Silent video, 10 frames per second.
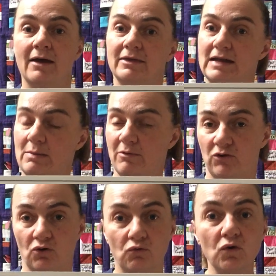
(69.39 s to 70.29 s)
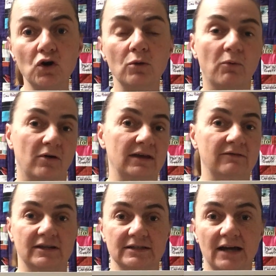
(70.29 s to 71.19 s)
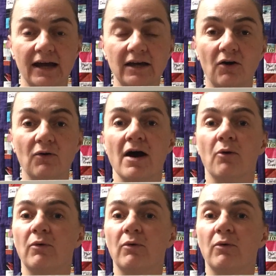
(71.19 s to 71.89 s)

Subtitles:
the name of your group or even Taiko.